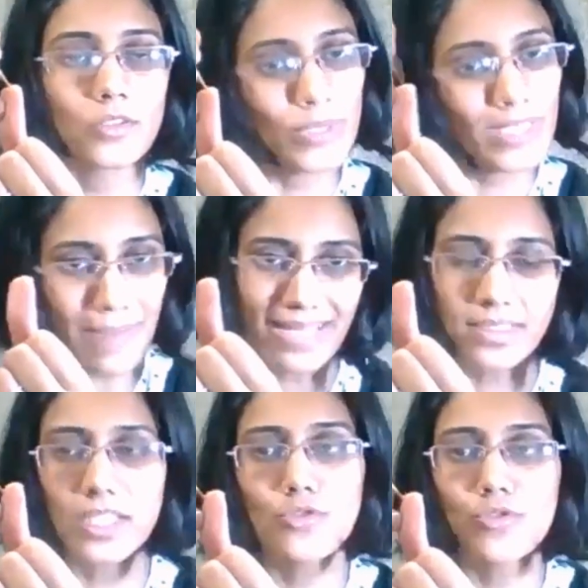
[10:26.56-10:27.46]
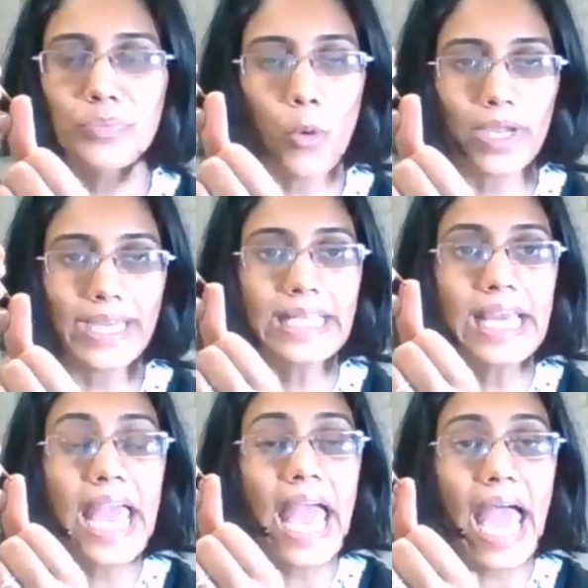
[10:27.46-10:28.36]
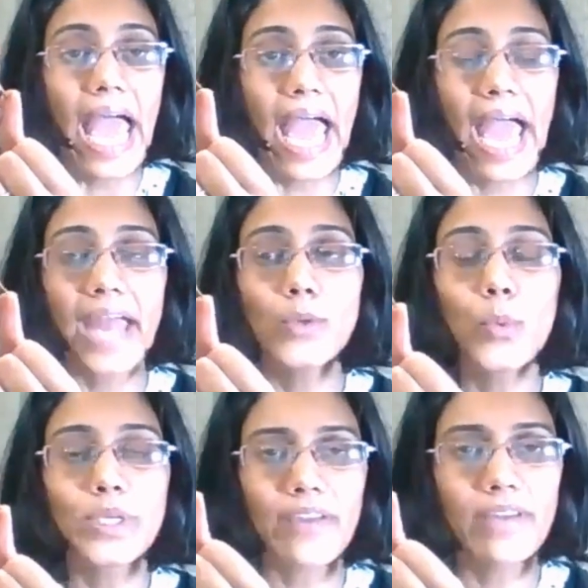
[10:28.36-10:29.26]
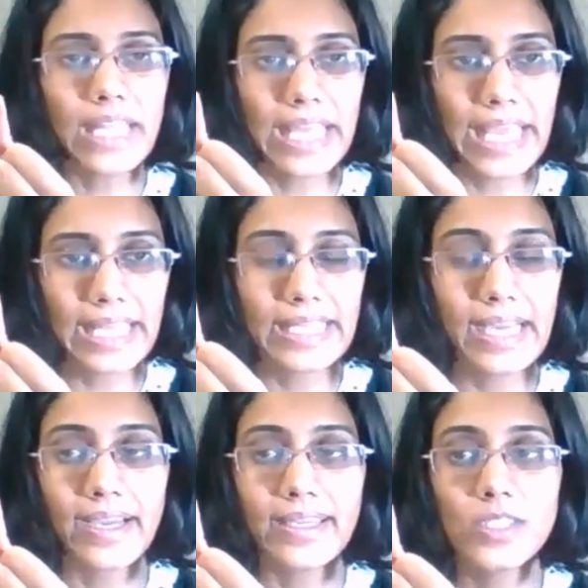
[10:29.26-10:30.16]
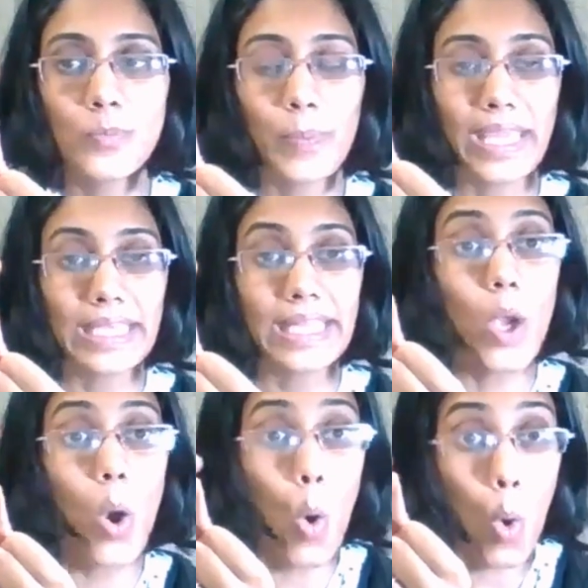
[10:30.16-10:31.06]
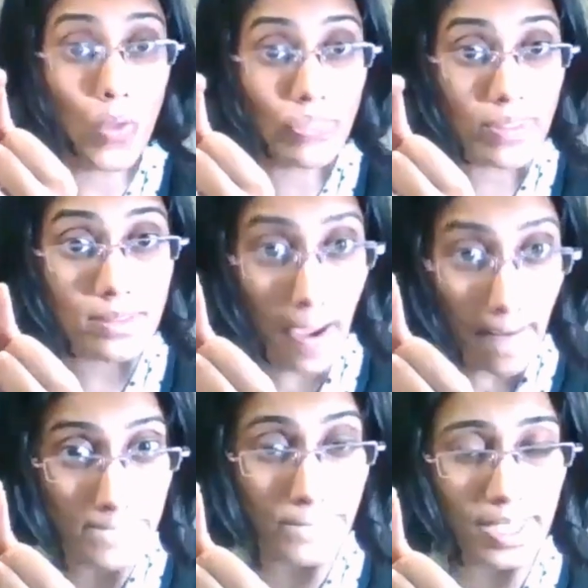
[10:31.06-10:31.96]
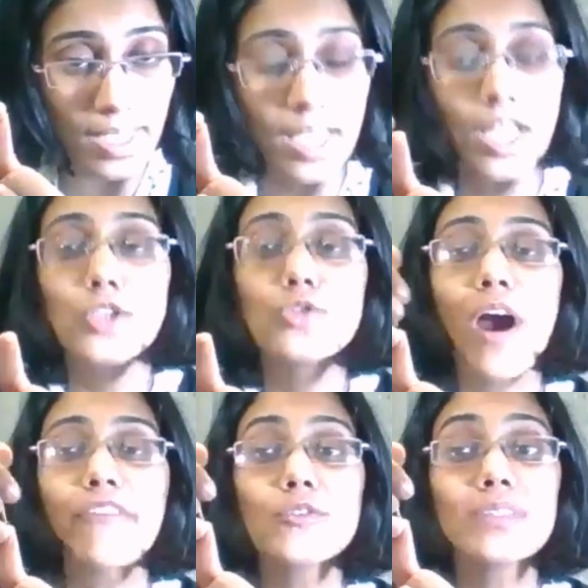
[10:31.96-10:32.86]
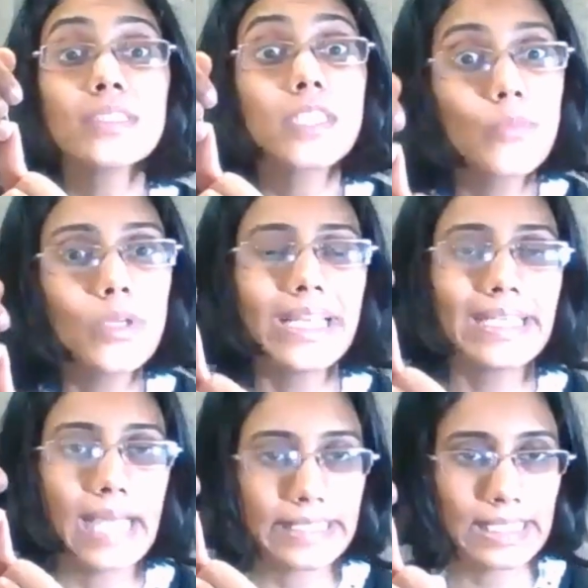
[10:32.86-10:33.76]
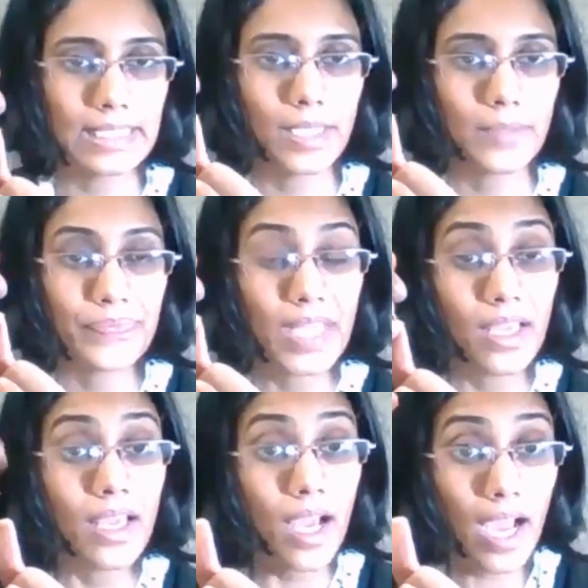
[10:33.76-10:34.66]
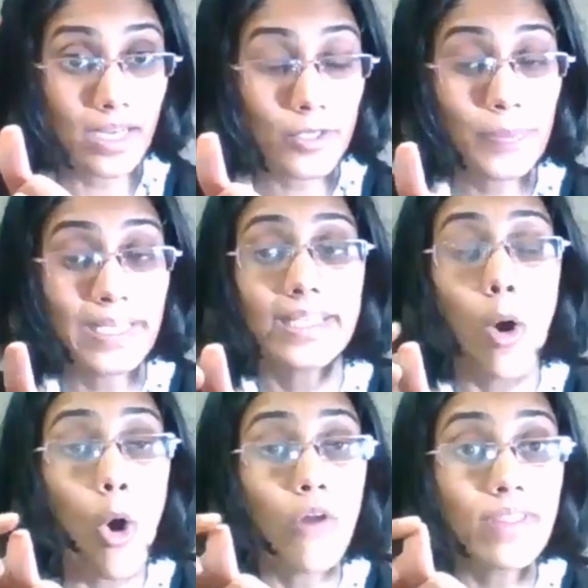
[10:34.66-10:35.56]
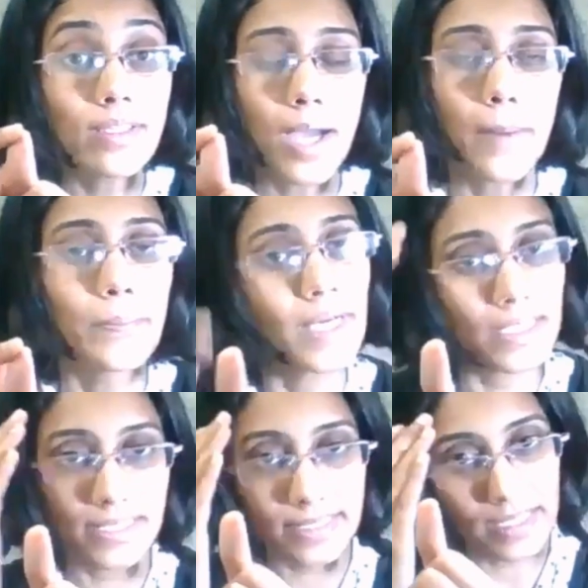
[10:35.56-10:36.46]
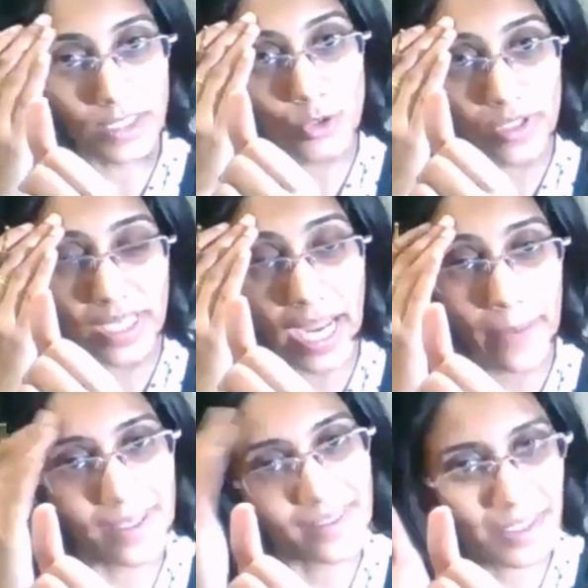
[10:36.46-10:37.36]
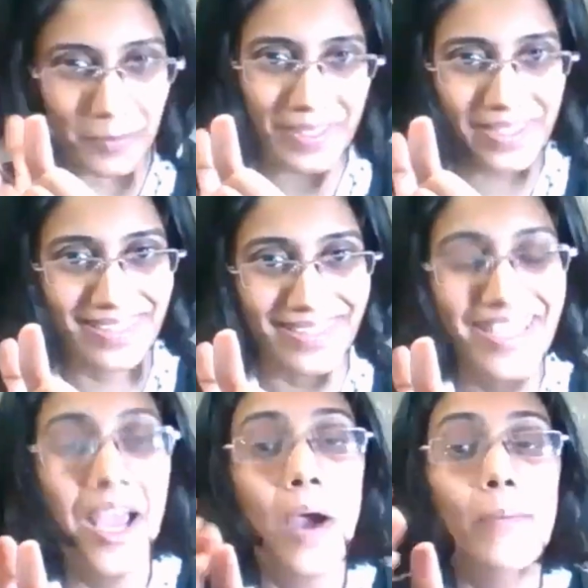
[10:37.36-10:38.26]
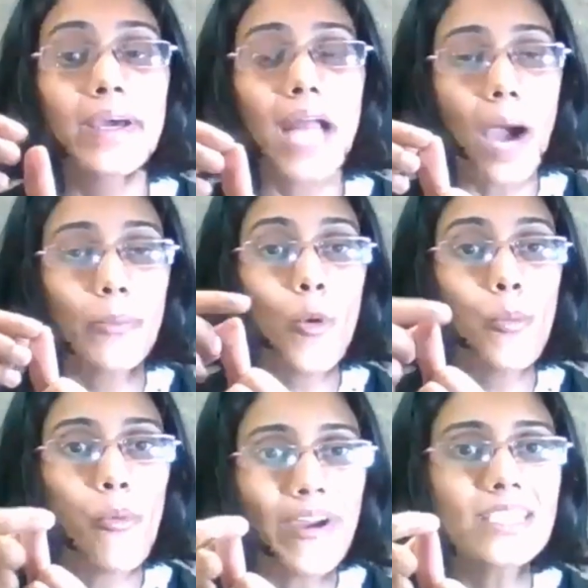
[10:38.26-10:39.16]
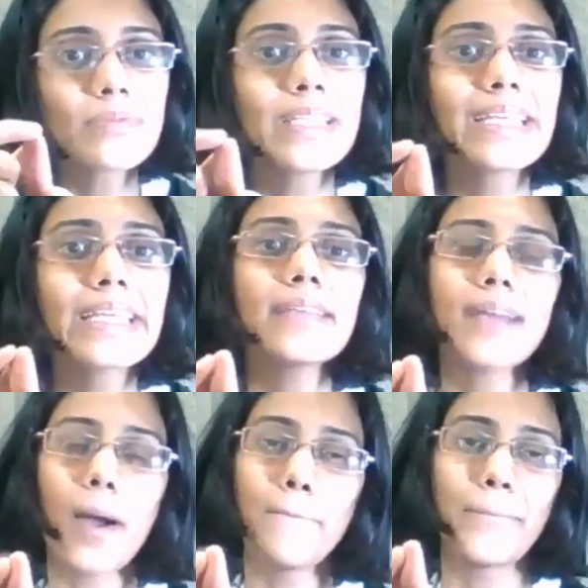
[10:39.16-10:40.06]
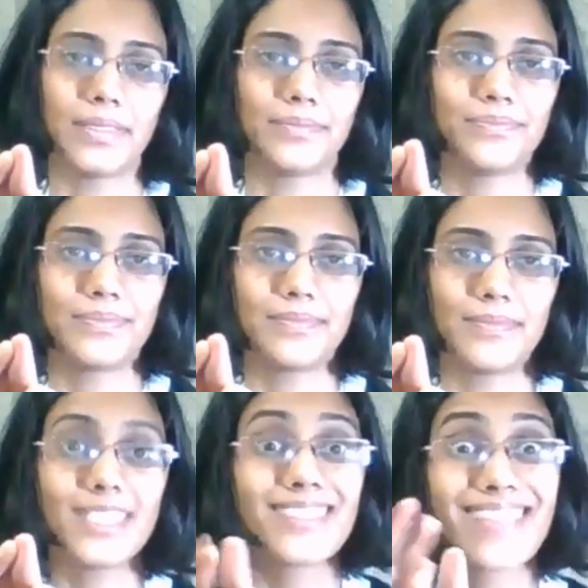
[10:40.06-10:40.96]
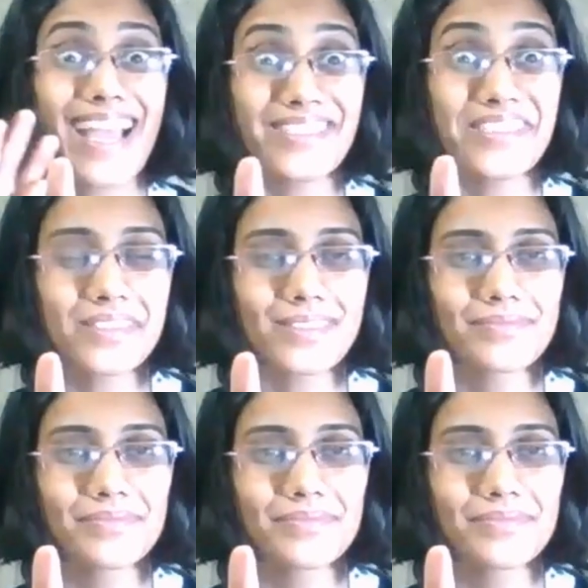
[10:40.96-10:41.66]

So with the matchstick, you can poke it, and whatever area is paining on the thumb, you have to stimulate that area. I'll repeat, on the thumb. Sir dukh raha hai aapka sar par hi, par aapko points milenge thumb pe. It's science.